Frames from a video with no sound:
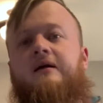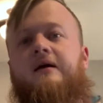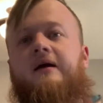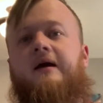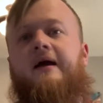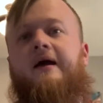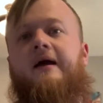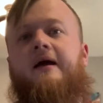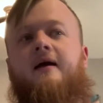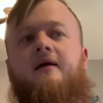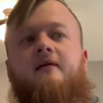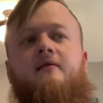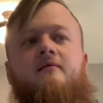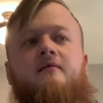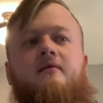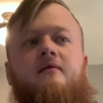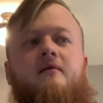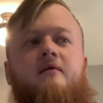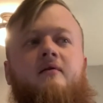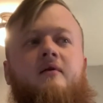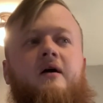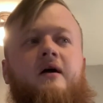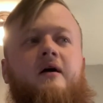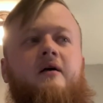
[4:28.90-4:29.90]
and
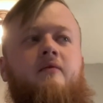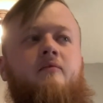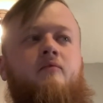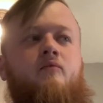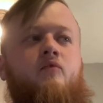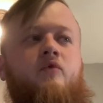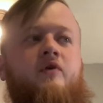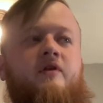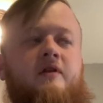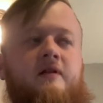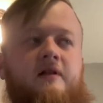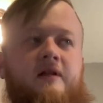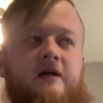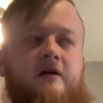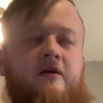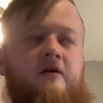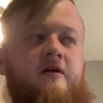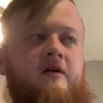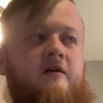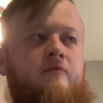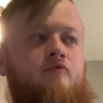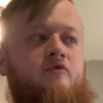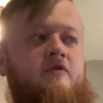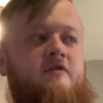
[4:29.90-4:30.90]
with
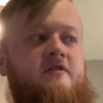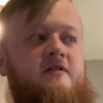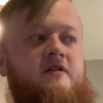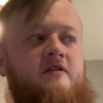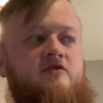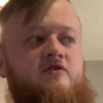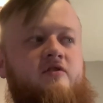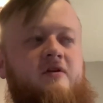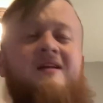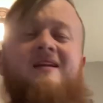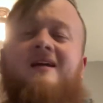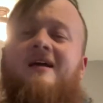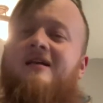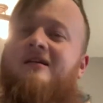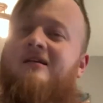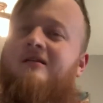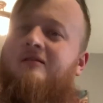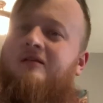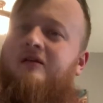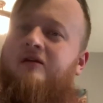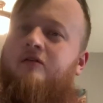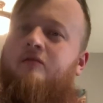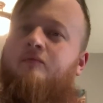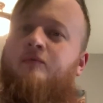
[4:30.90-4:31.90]
clarity, precision, and a
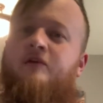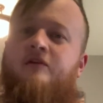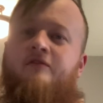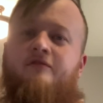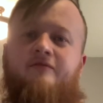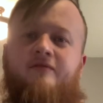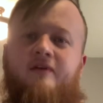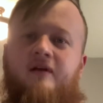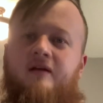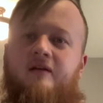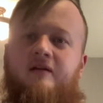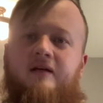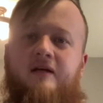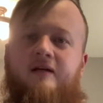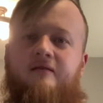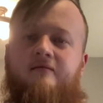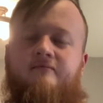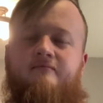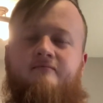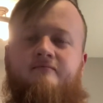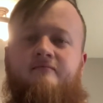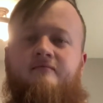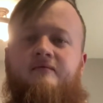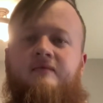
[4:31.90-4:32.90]
little bit of feeling,
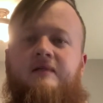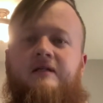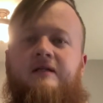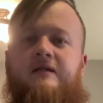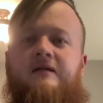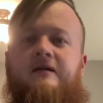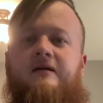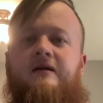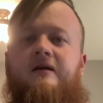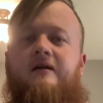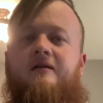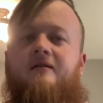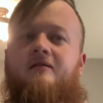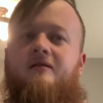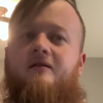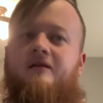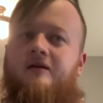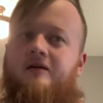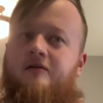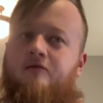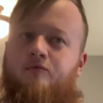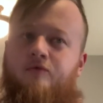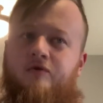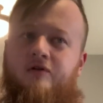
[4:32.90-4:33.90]
and a
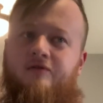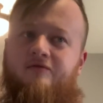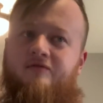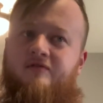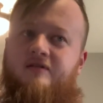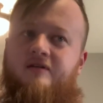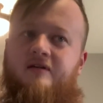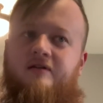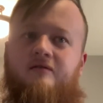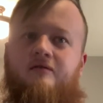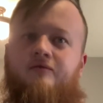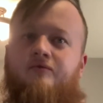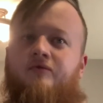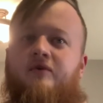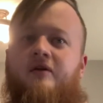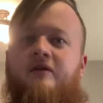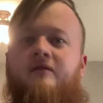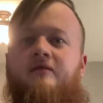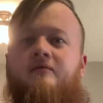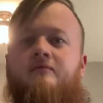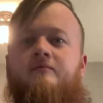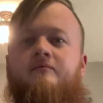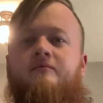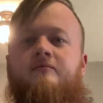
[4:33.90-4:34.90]
little bit of a sense of
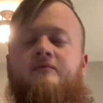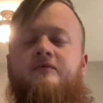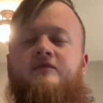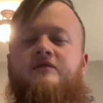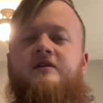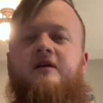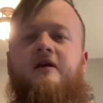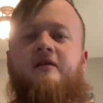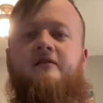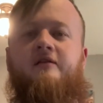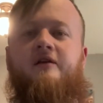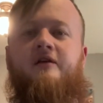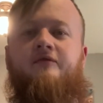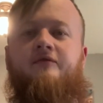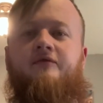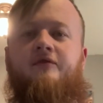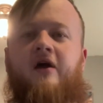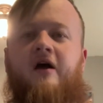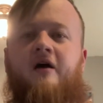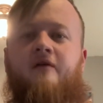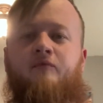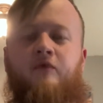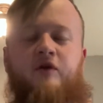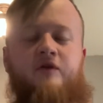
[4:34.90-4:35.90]
rhythm, suddenly you've
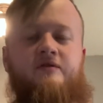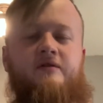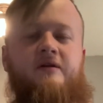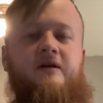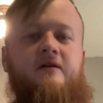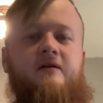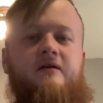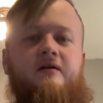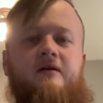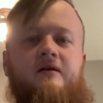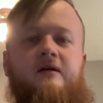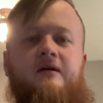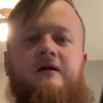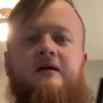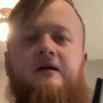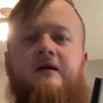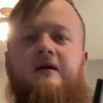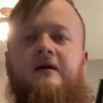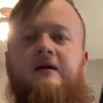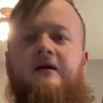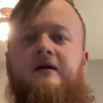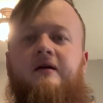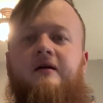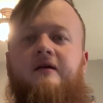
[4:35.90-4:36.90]
got music.
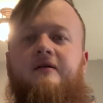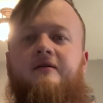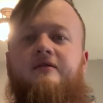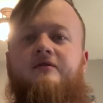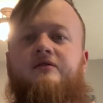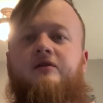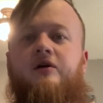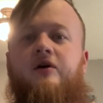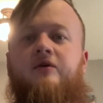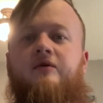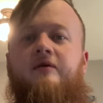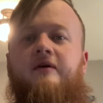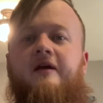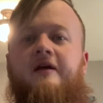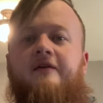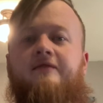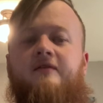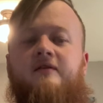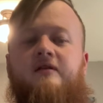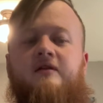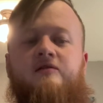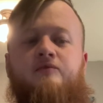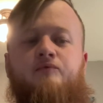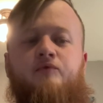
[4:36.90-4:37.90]
So if
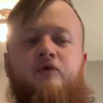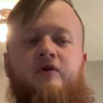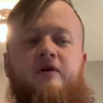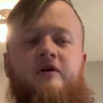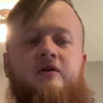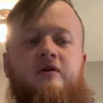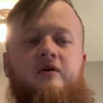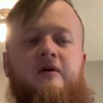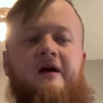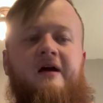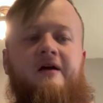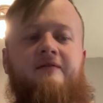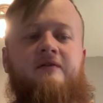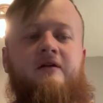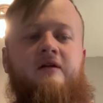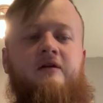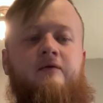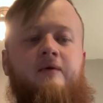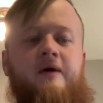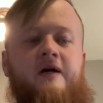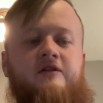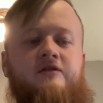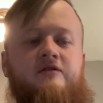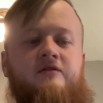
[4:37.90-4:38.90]
at this point you have any
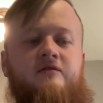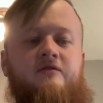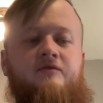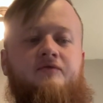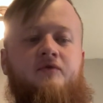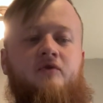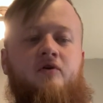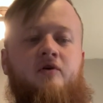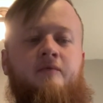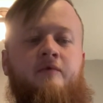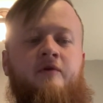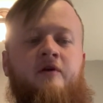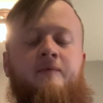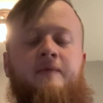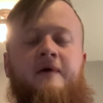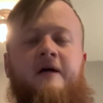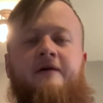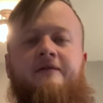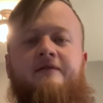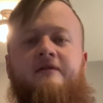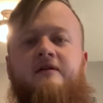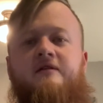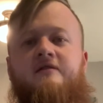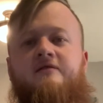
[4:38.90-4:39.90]
questions for me
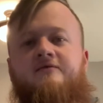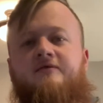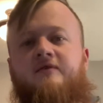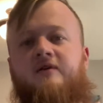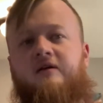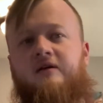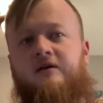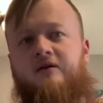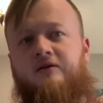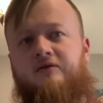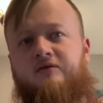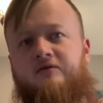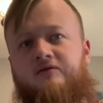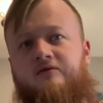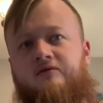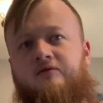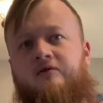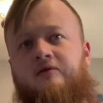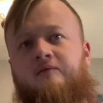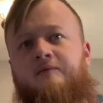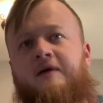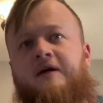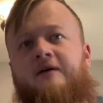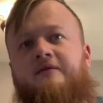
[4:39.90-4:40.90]
about these videos or
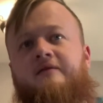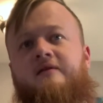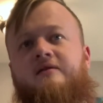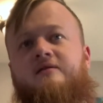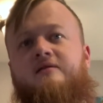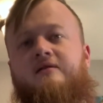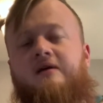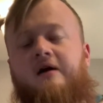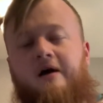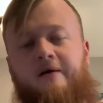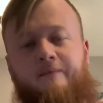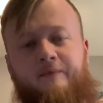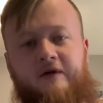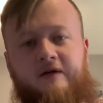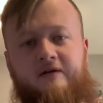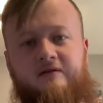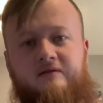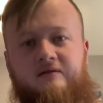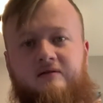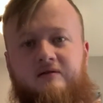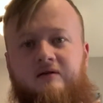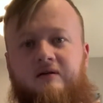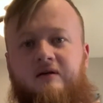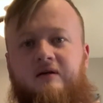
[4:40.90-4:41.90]
about these topics,